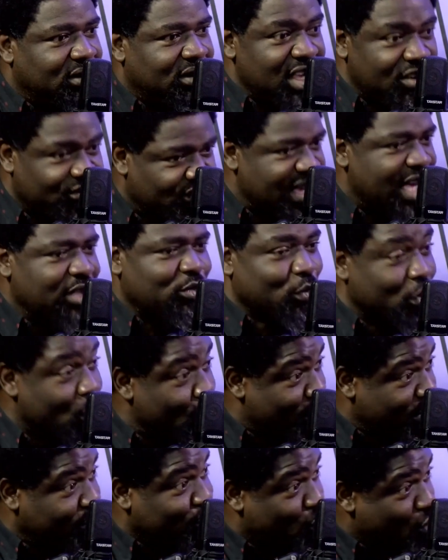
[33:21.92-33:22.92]
Leave that,
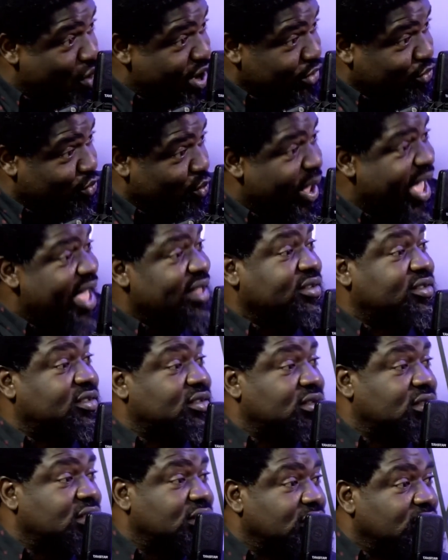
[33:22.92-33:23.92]
what, go into
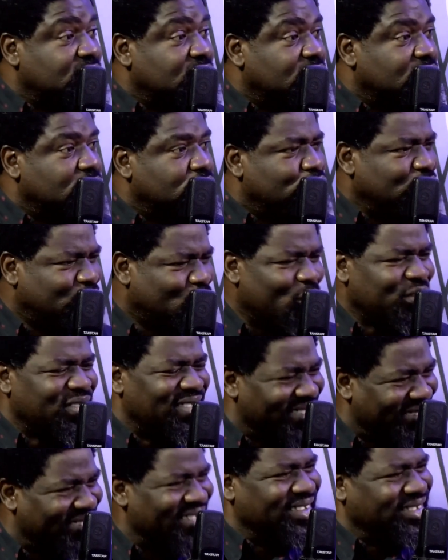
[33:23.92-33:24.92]
health. Because
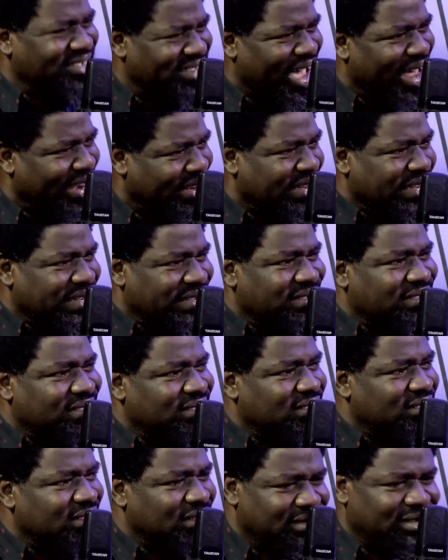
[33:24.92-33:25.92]
it's a
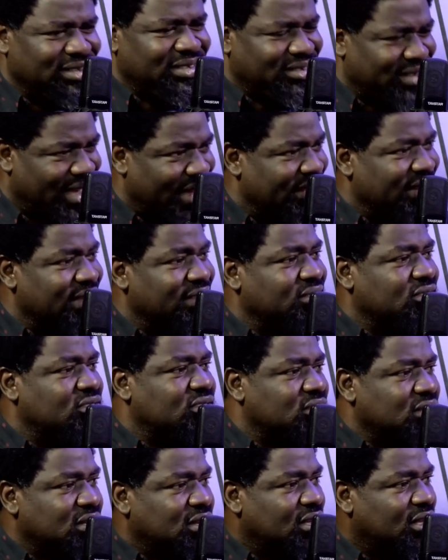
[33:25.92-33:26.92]
challenge. It's a
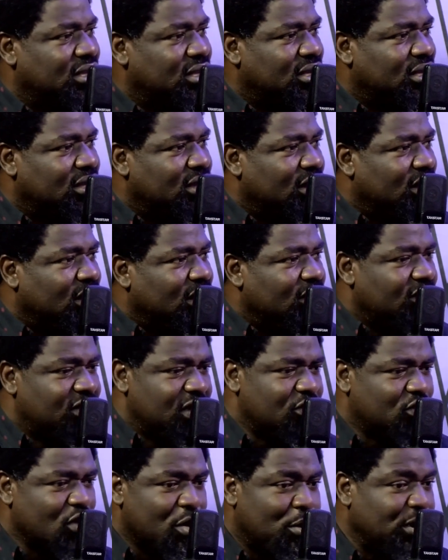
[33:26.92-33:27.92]
challenge.
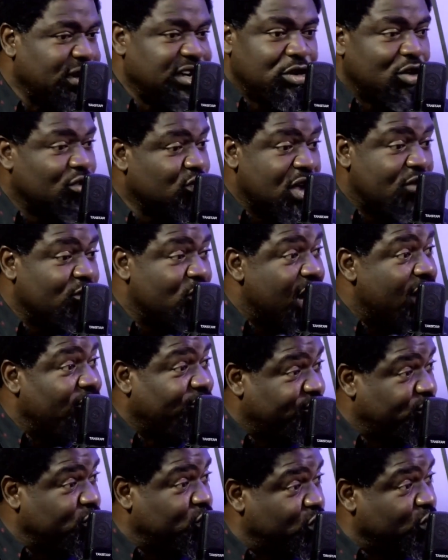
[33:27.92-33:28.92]
See, somebody does not even have
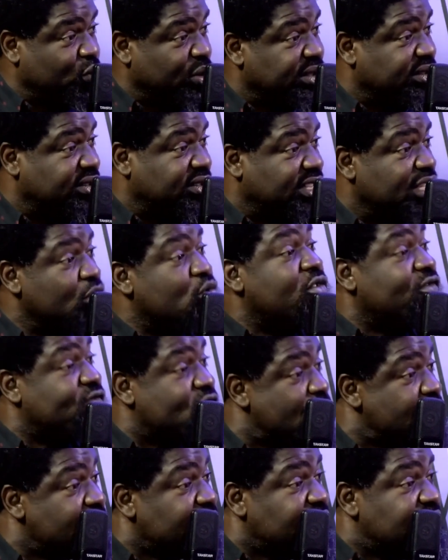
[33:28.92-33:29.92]
food to eat, he will
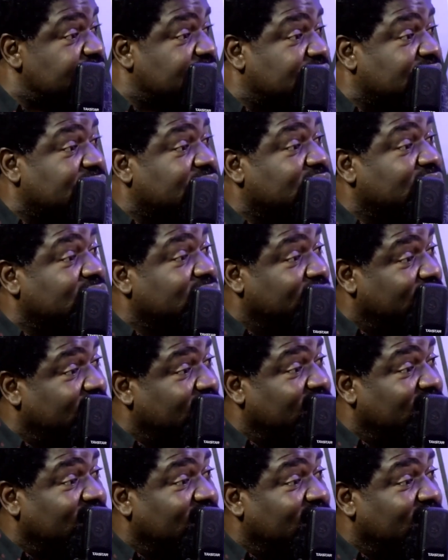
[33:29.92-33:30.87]
fall sick. Mm.